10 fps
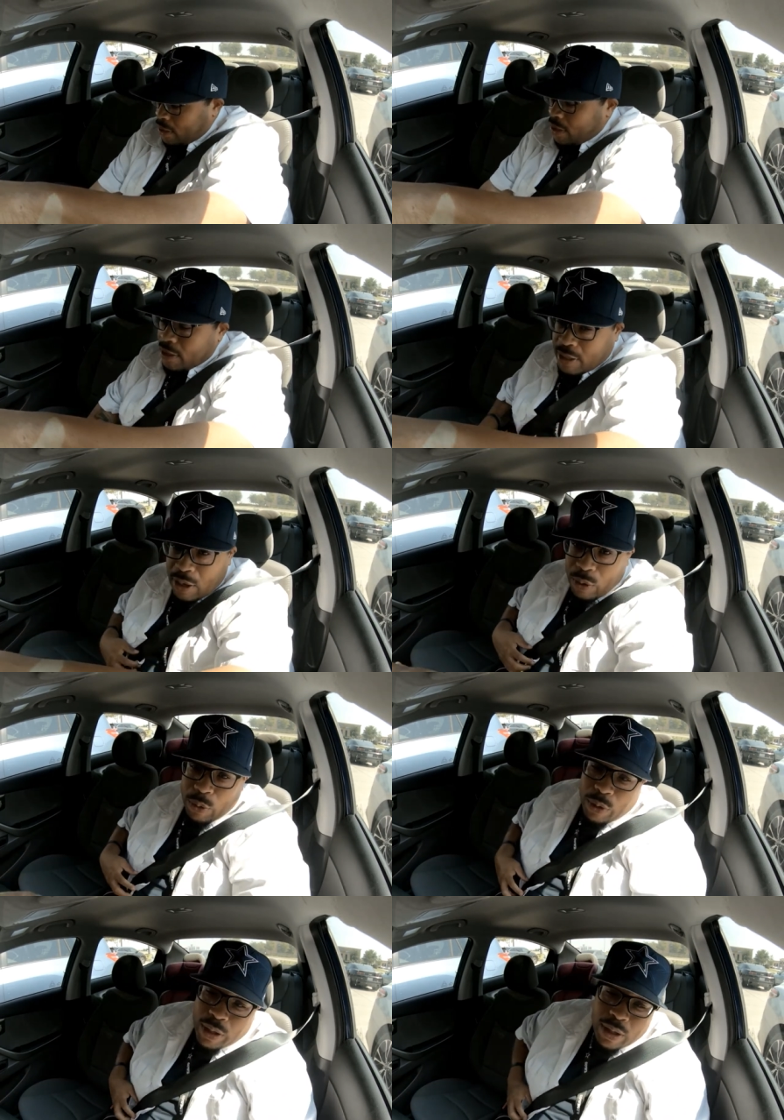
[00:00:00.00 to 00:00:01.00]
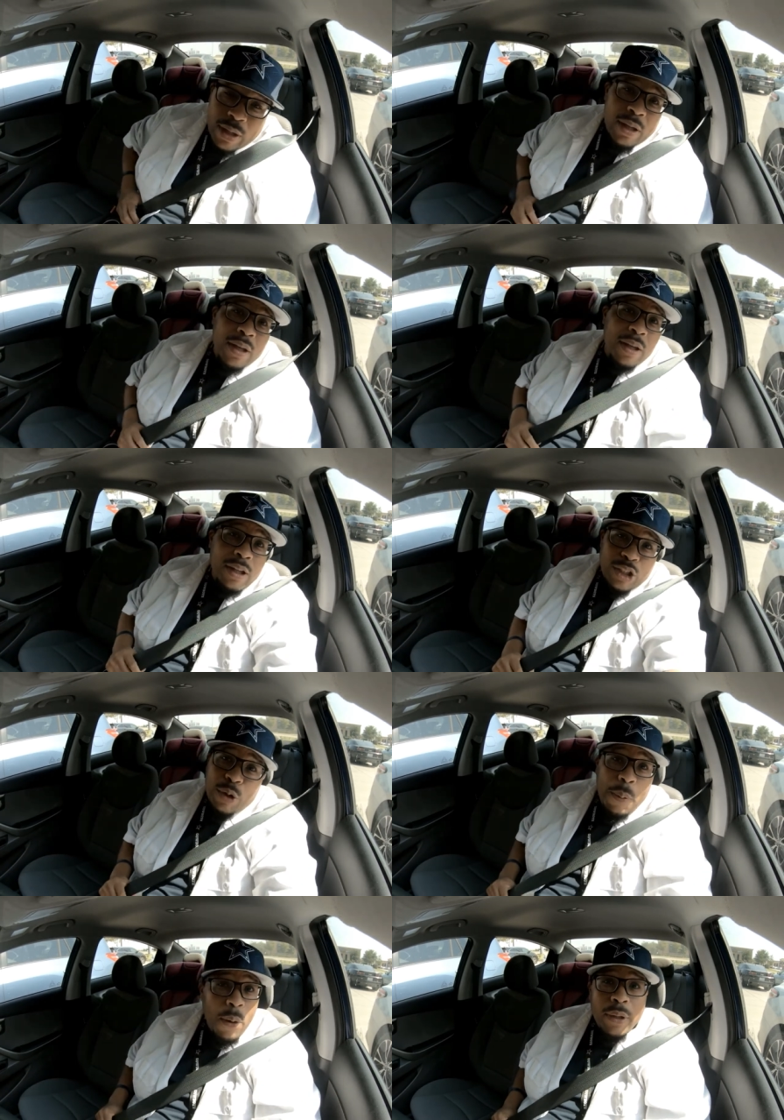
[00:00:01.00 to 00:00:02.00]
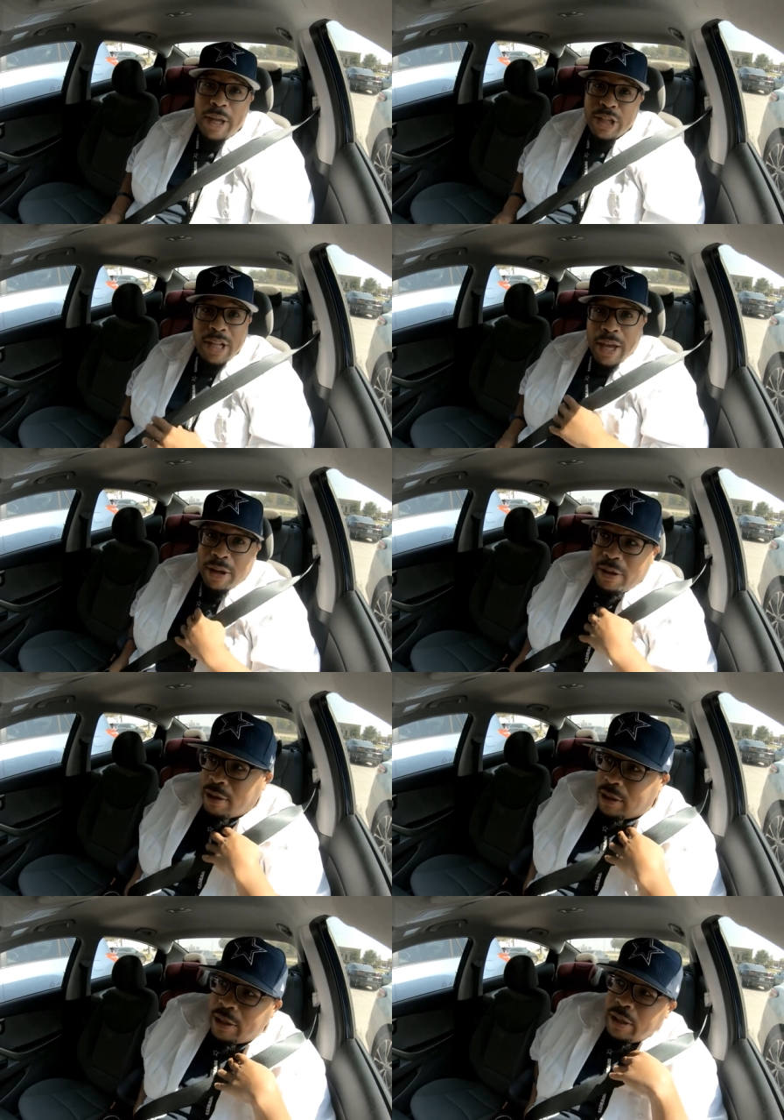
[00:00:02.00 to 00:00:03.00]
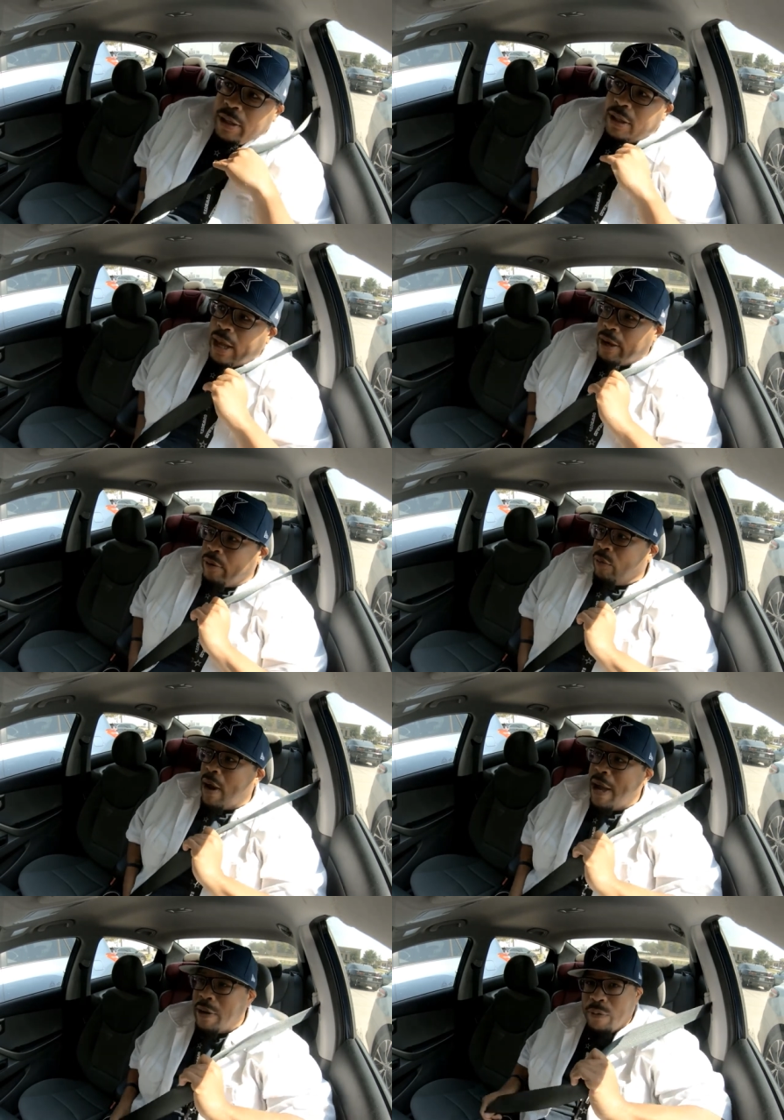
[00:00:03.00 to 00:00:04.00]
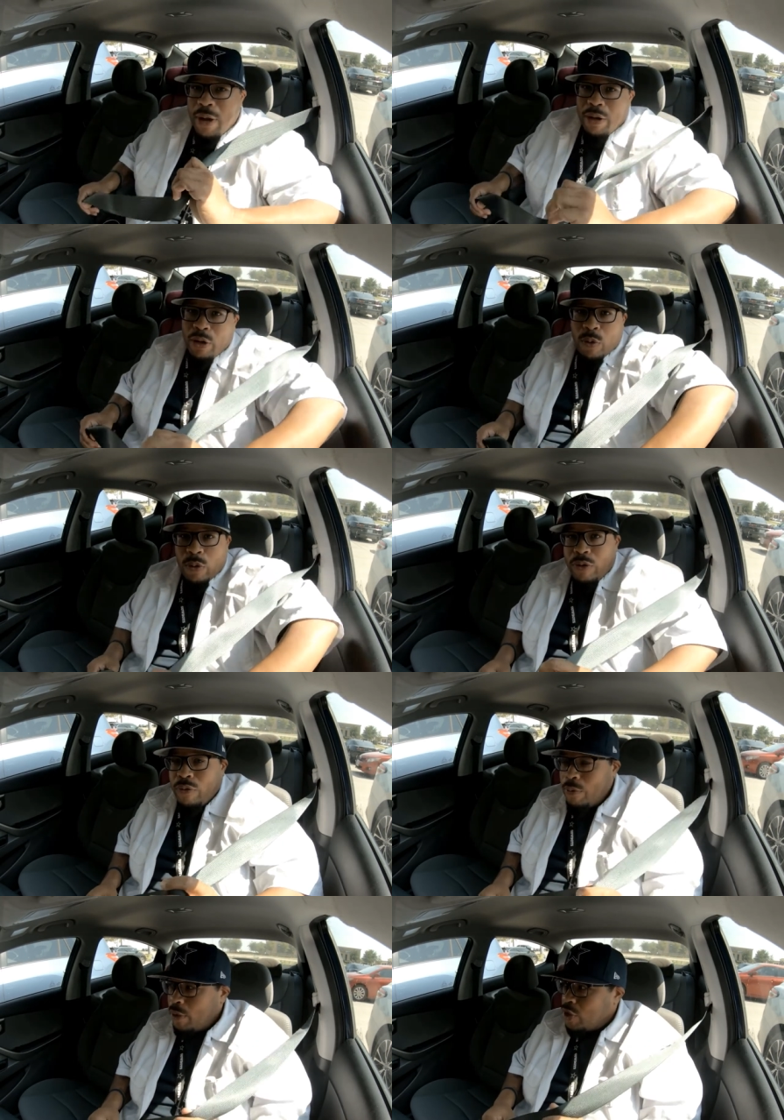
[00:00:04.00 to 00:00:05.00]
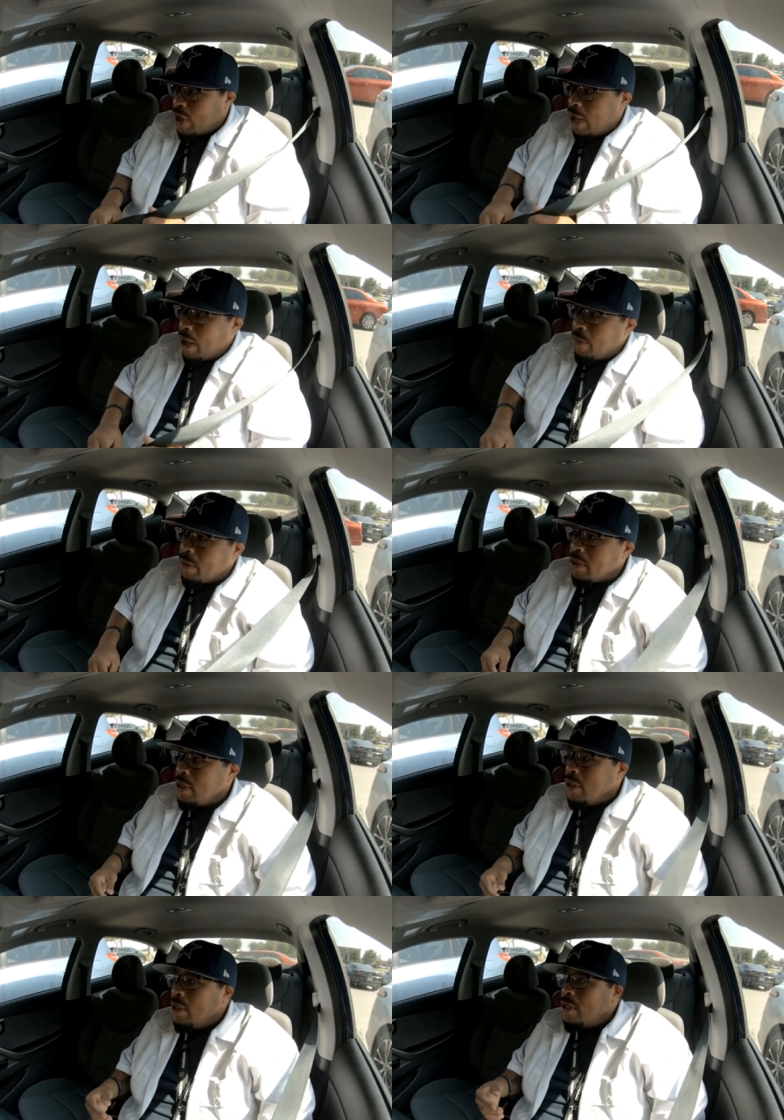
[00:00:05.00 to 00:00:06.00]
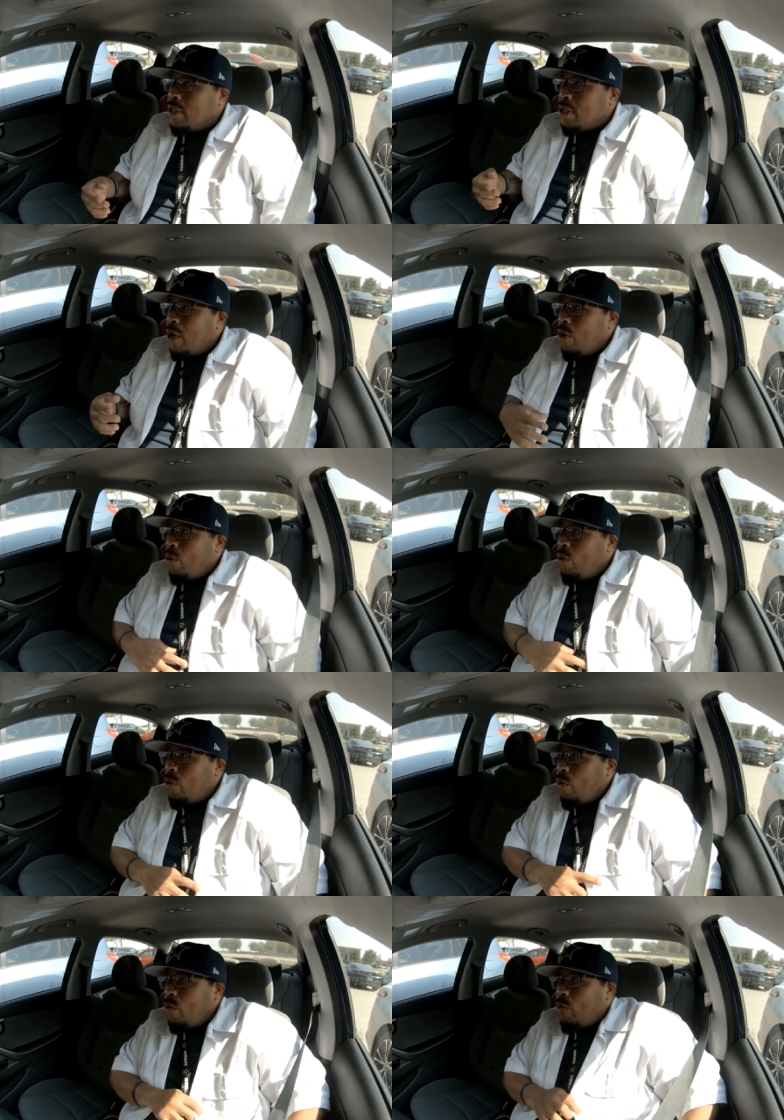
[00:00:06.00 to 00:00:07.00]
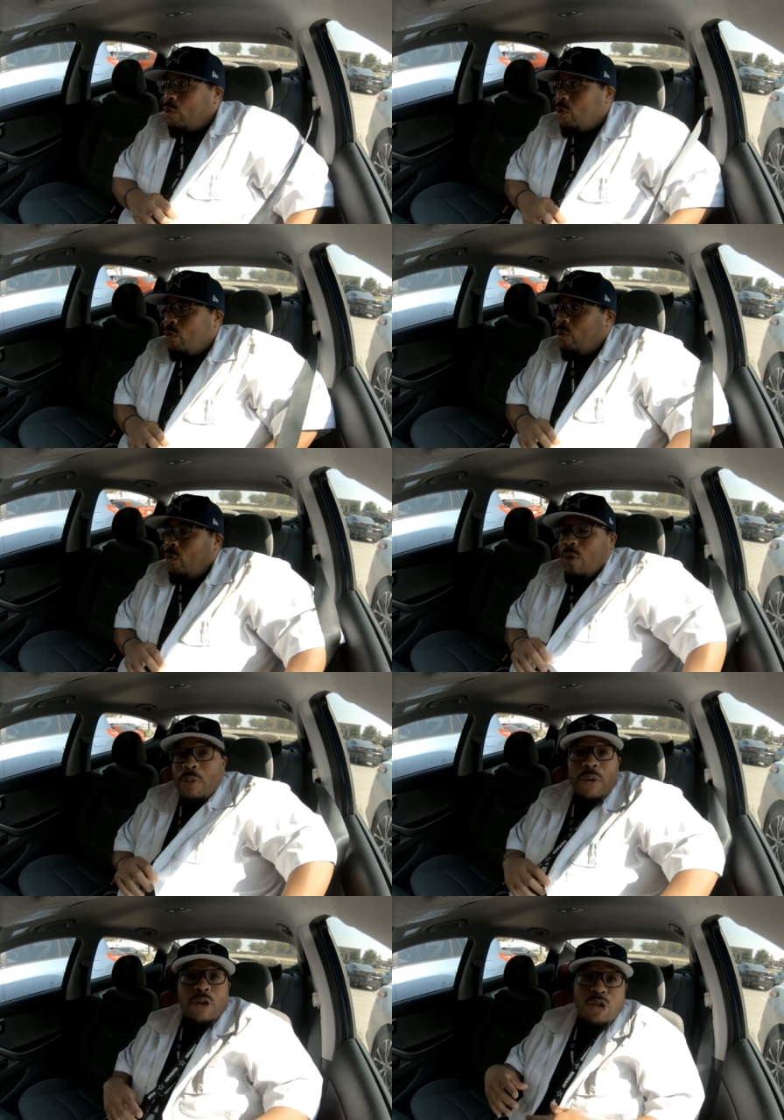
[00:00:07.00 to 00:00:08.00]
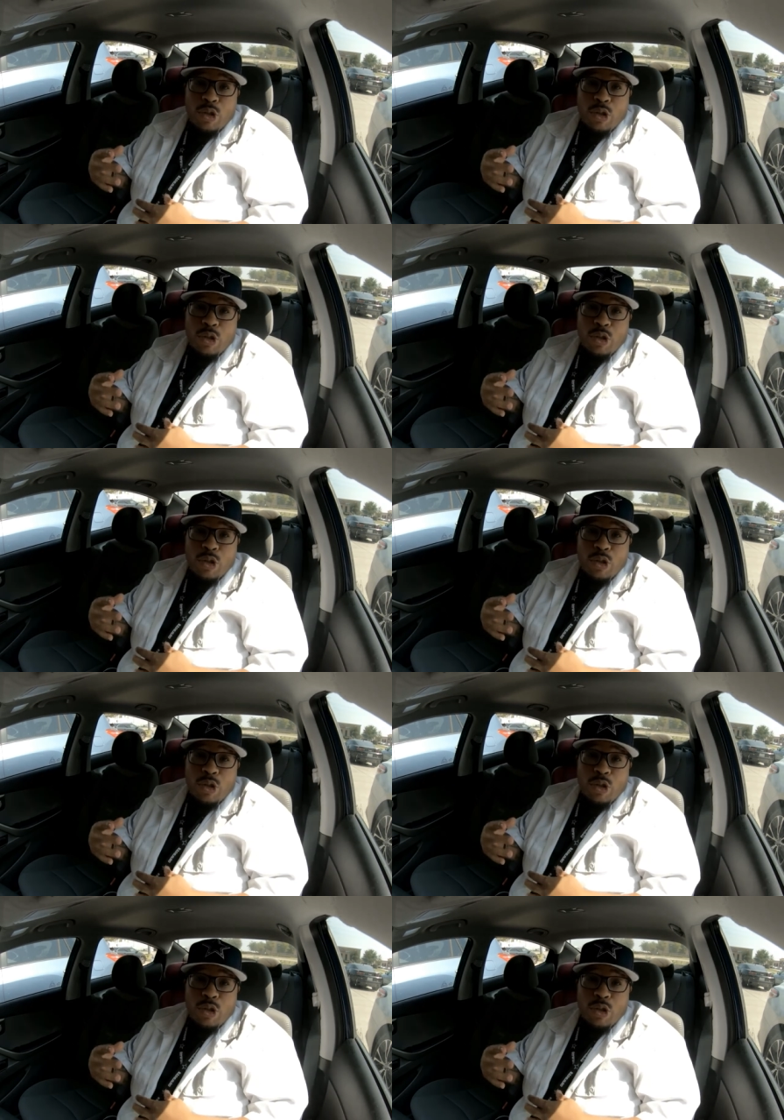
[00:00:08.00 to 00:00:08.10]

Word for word: that? So Chipotle is like clearly like right around the corner from the job. So what I'm gonna